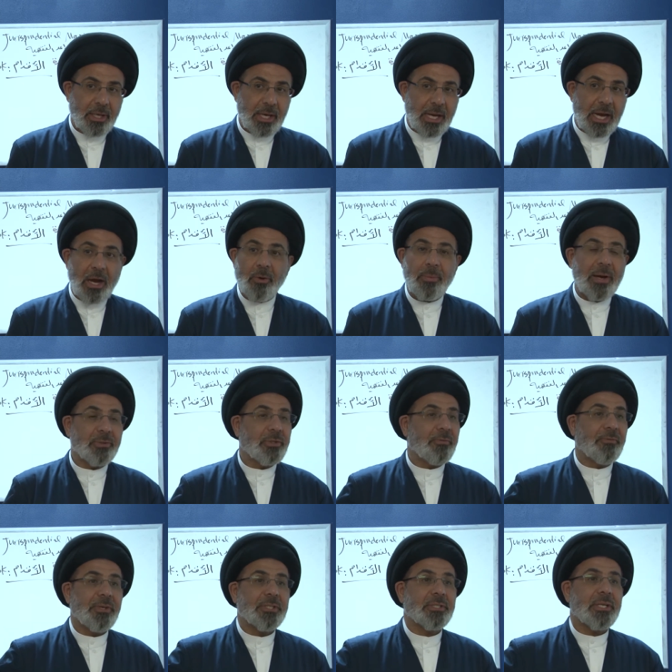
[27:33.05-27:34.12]
how about
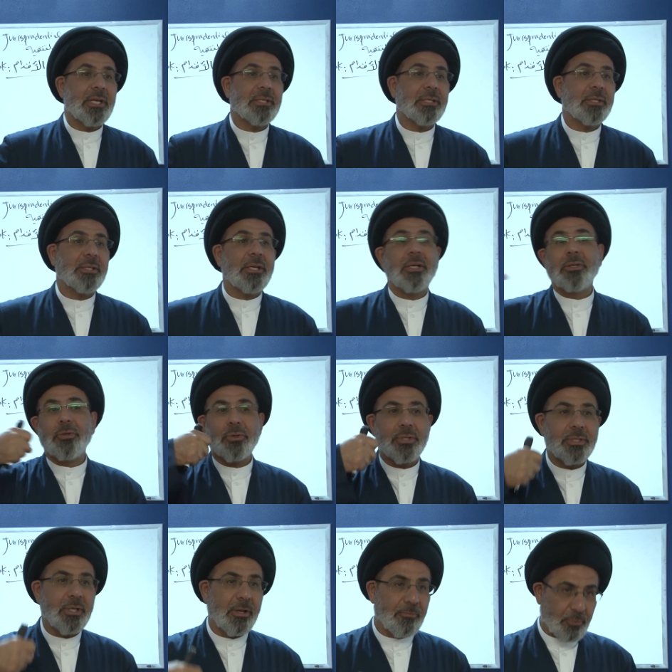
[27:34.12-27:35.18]
if he said, kill
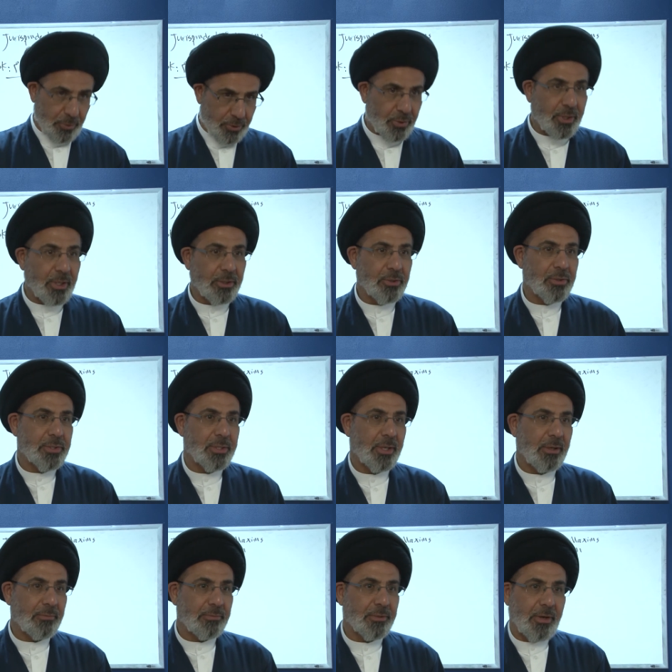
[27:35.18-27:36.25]
yourself? Would you kill
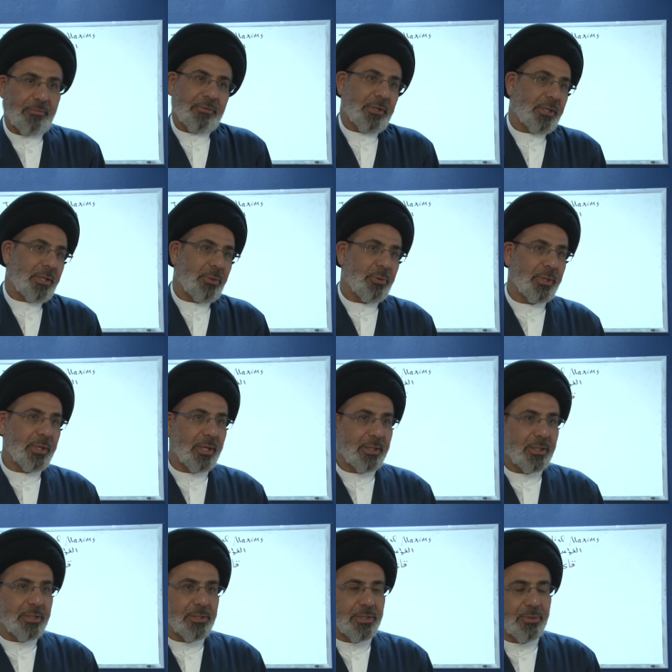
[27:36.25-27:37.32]
yourself? Definitely you would
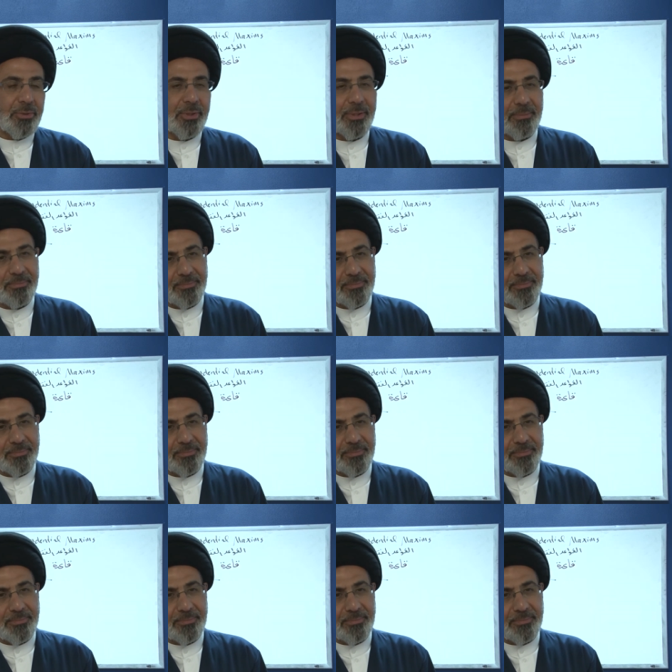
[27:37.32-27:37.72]
not listen to him.